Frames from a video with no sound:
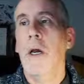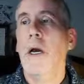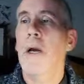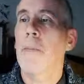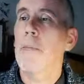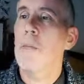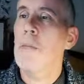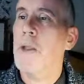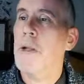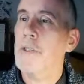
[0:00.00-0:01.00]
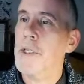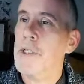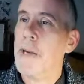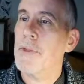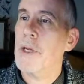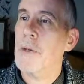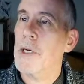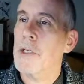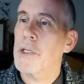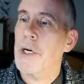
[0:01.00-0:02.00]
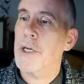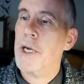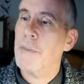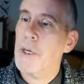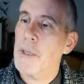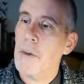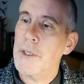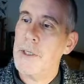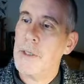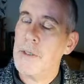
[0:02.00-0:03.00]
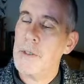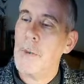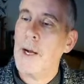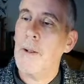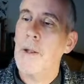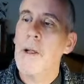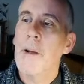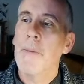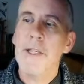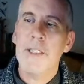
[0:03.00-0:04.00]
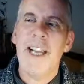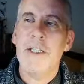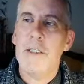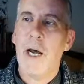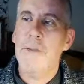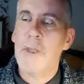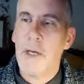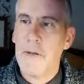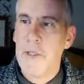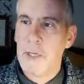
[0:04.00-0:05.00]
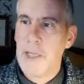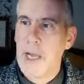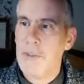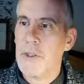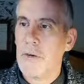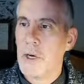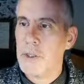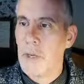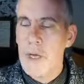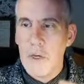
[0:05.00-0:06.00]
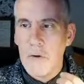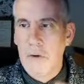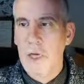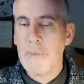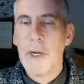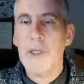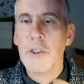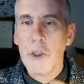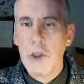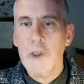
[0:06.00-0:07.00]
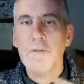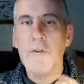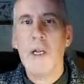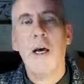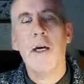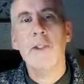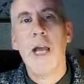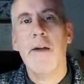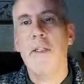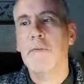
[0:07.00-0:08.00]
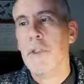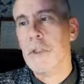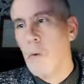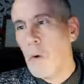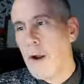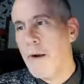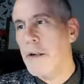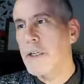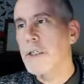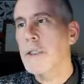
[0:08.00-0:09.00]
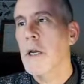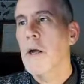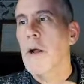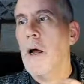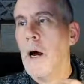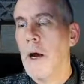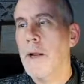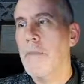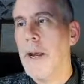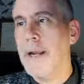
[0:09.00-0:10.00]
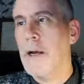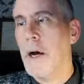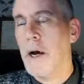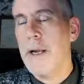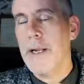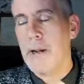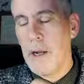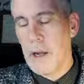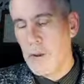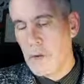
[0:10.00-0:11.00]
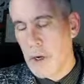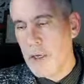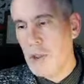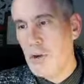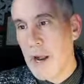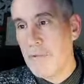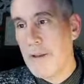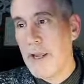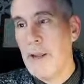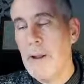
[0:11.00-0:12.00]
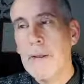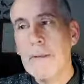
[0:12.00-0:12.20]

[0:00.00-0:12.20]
um, and I've done the same thing on the other side here by the polytunnel as well but this takes time to kind of establish the grass but grass paths are good for large areas for small areas high high uh, high traffic